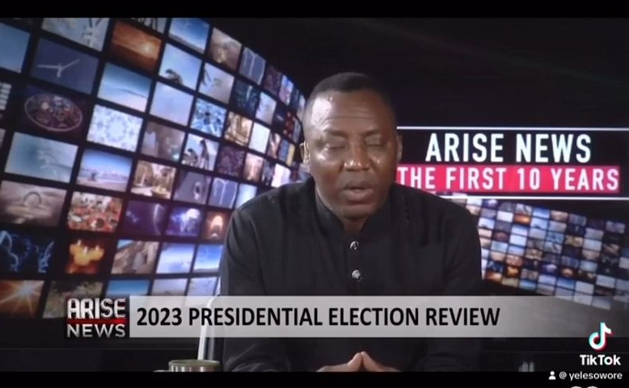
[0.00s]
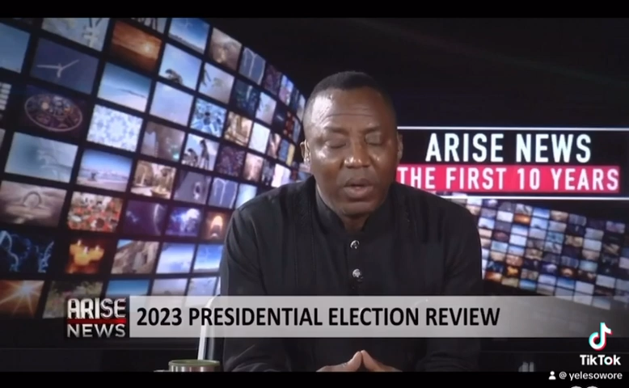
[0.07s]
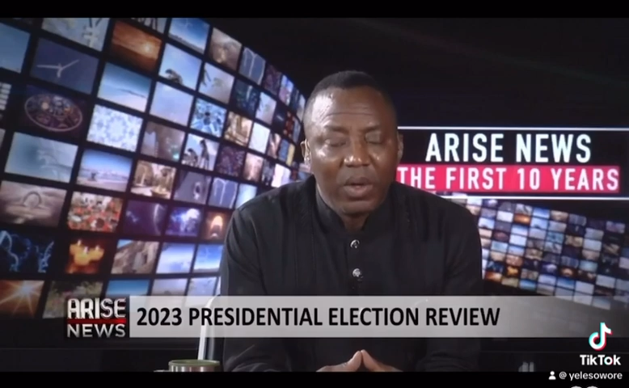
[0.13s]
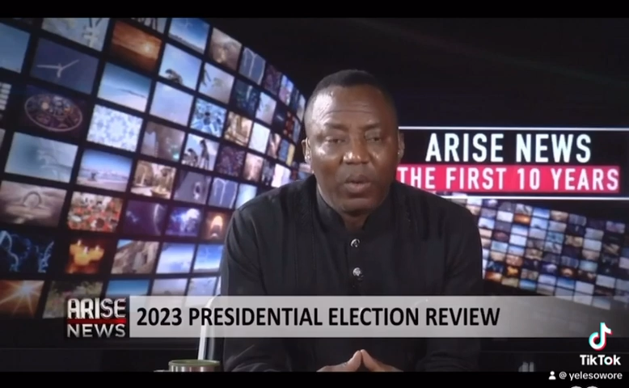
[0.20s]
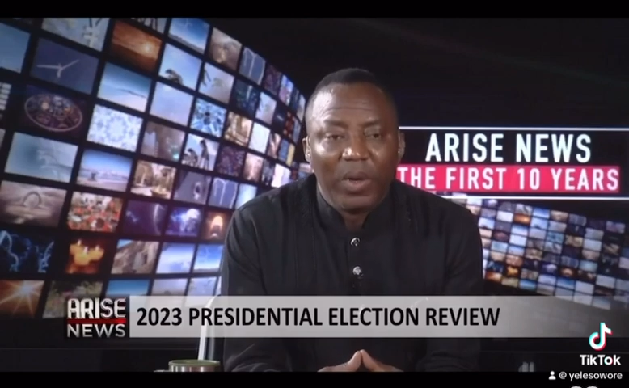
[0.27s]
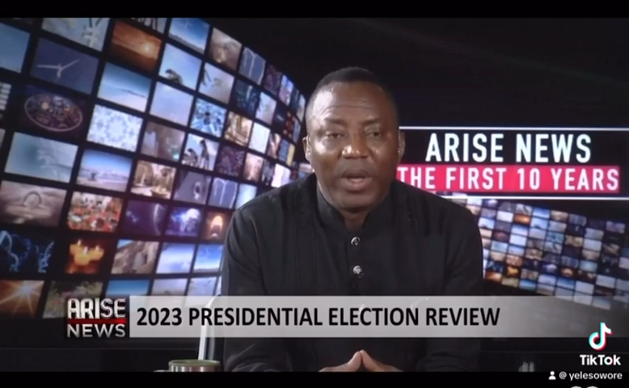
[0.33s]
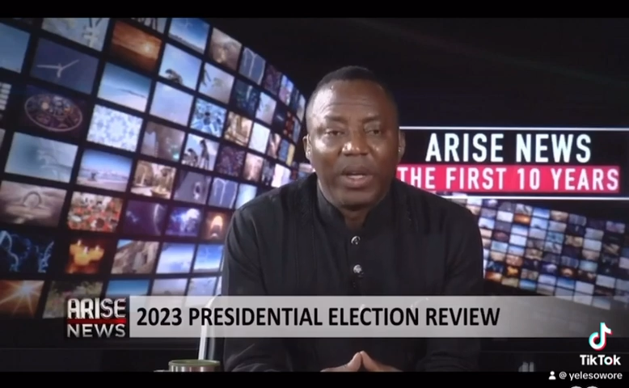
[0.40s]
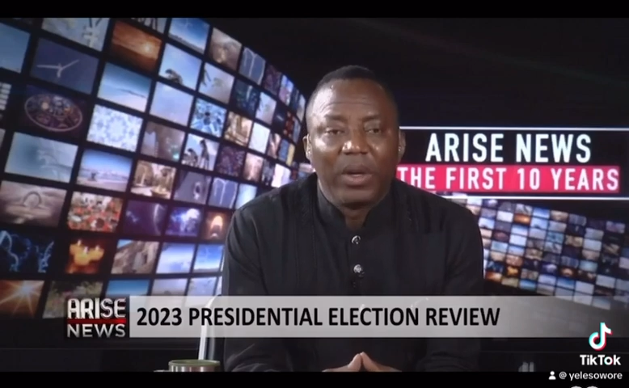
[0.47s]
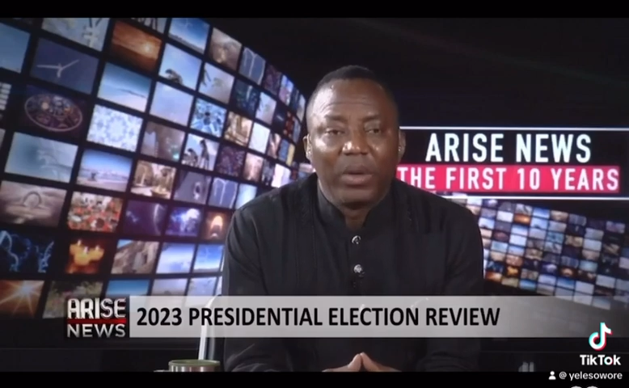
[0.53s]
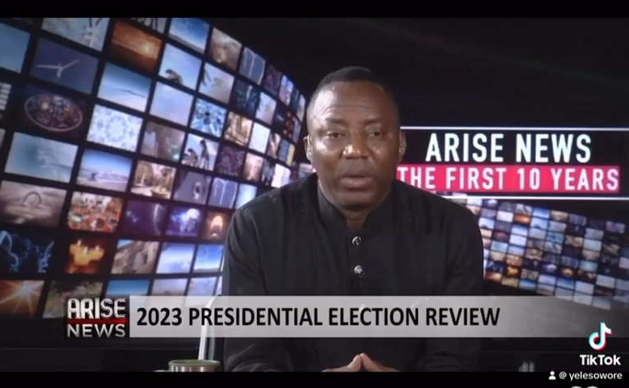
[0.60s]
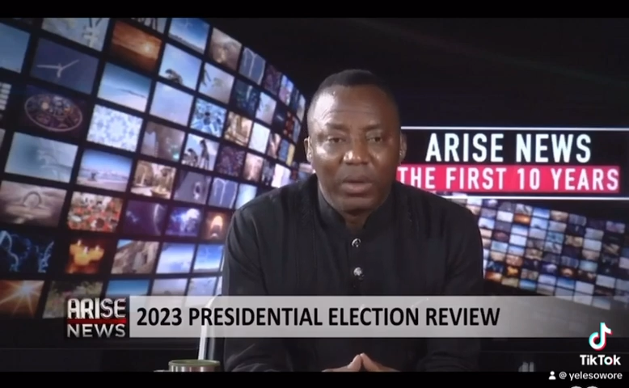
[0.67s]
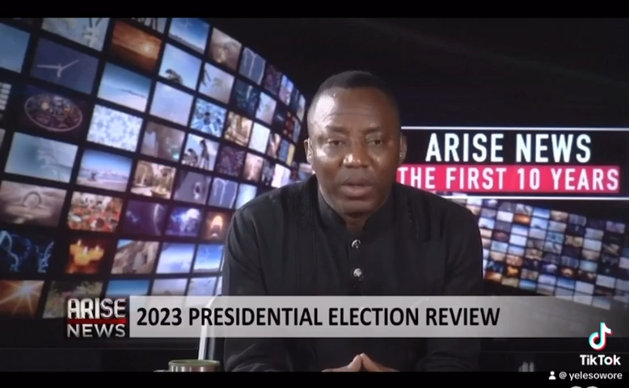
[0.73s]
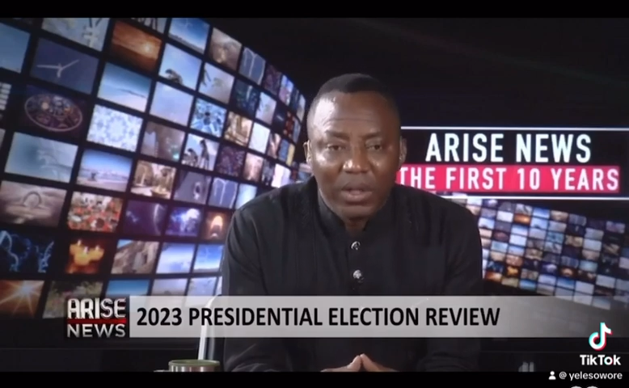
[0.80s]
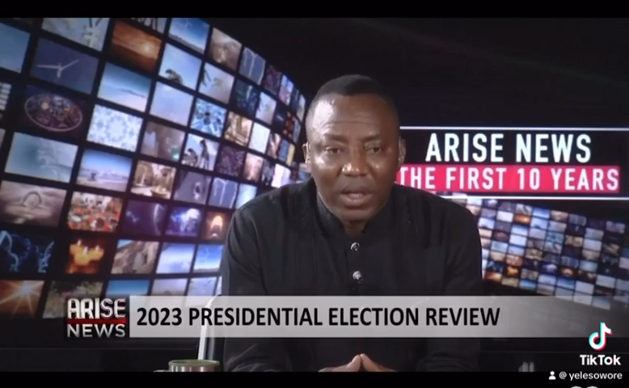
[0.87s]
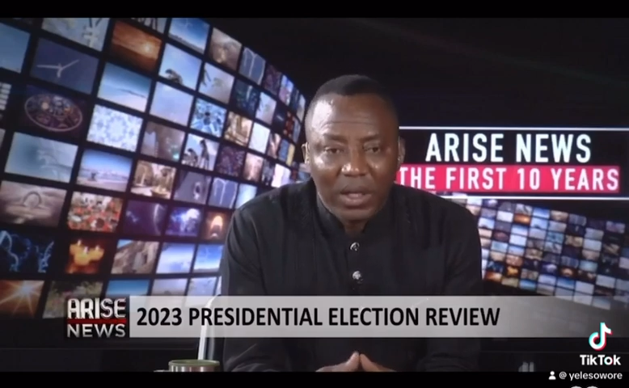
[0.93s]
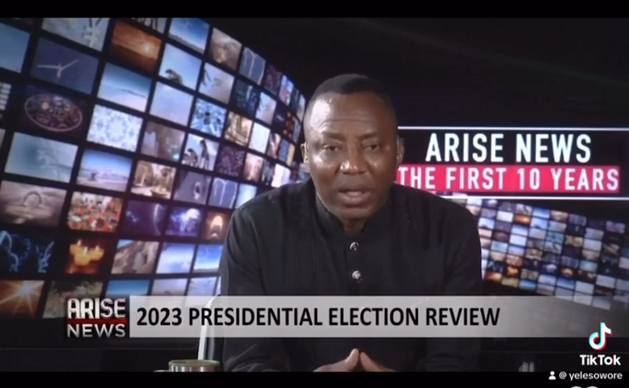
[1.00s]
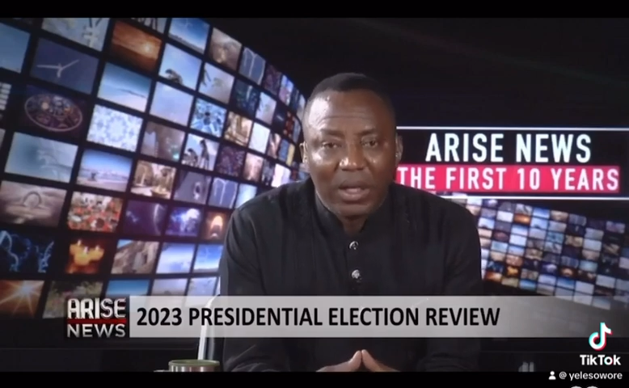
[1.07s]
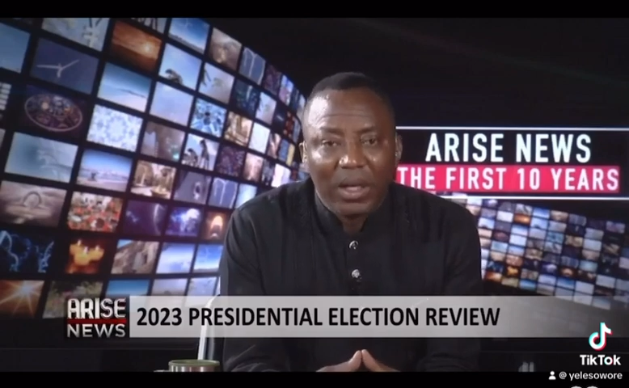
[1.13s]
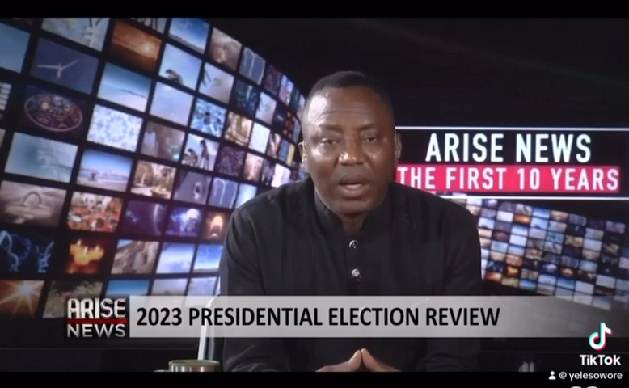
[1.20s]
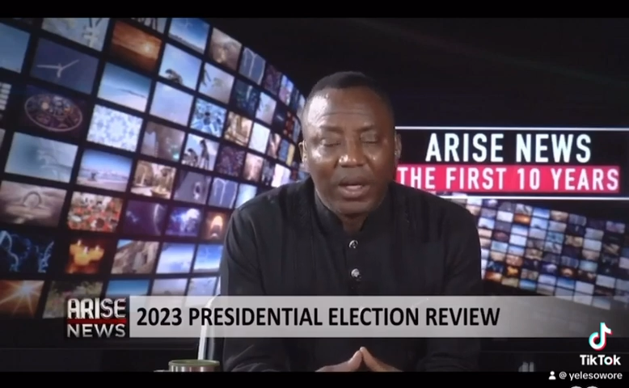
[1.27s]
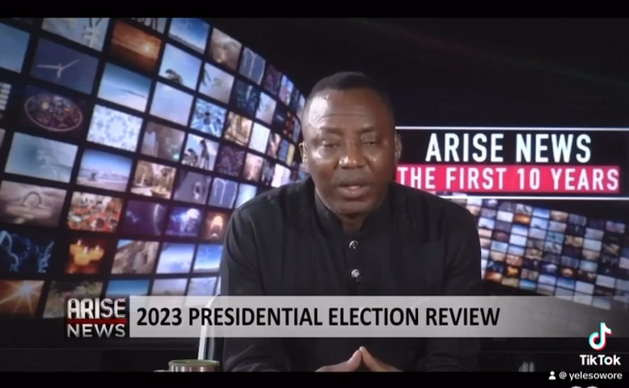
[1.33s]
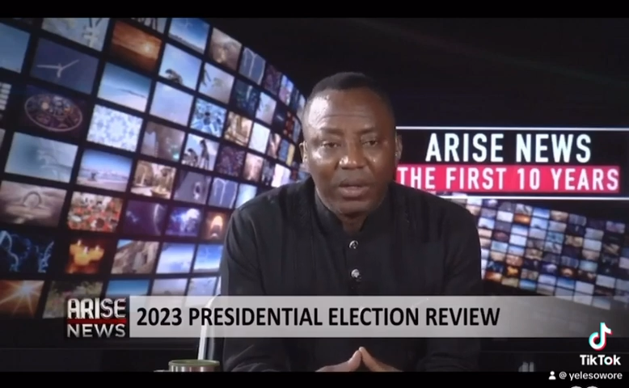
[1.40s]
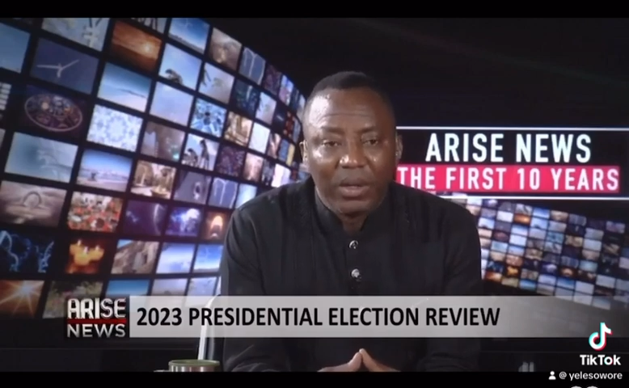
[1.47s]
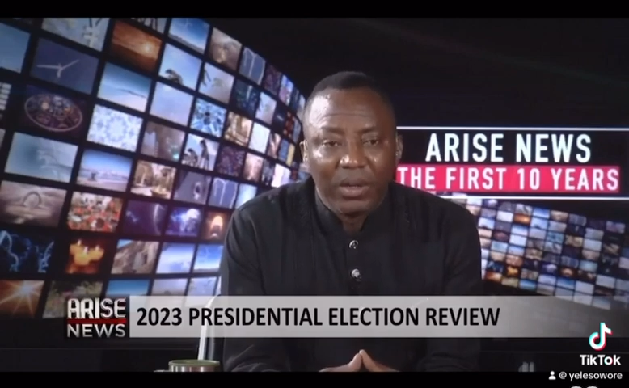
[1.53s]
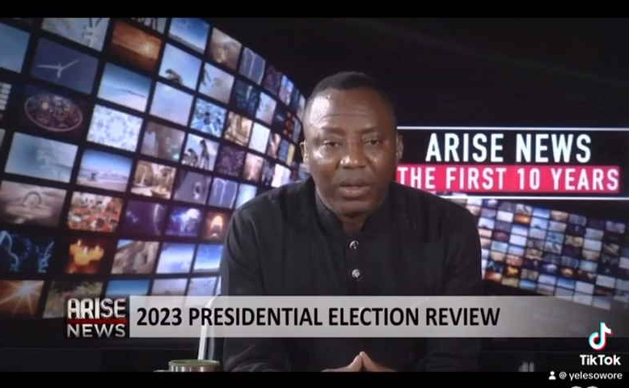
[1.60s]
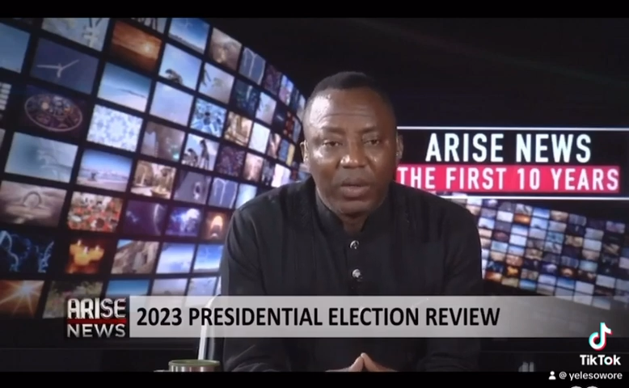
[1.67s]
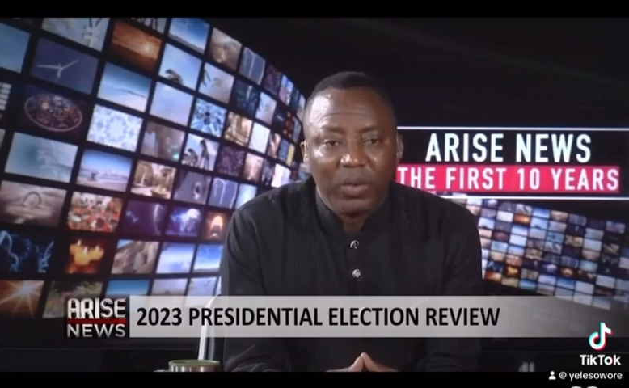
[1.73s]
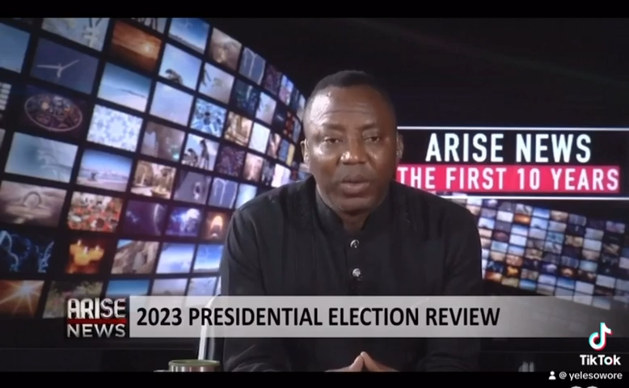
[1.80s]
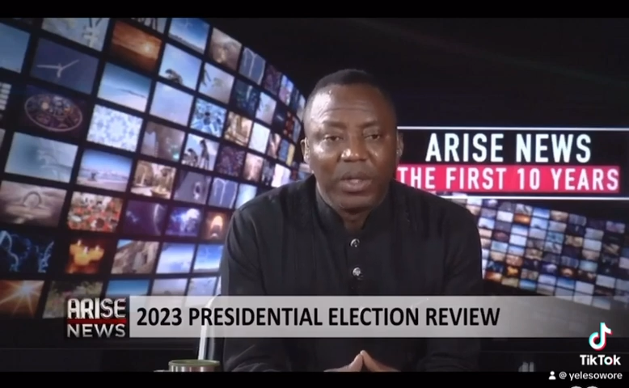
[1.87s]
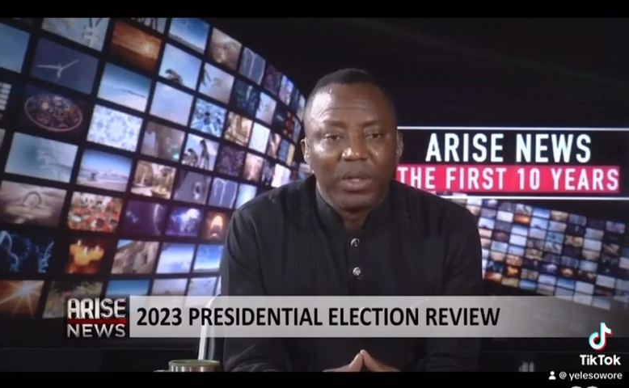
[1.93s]
when they conducted an
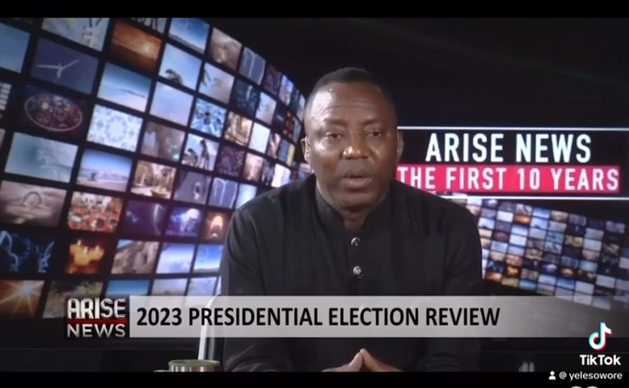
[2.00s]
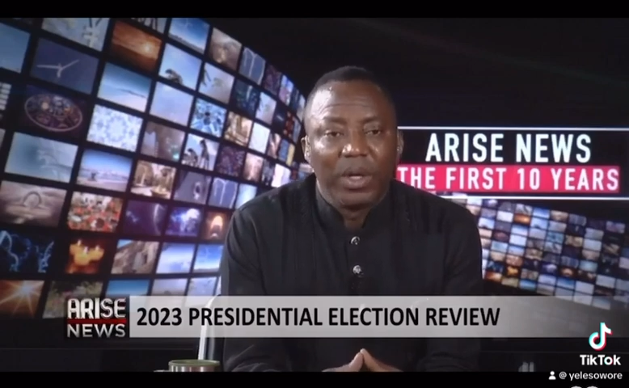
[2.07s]
election in which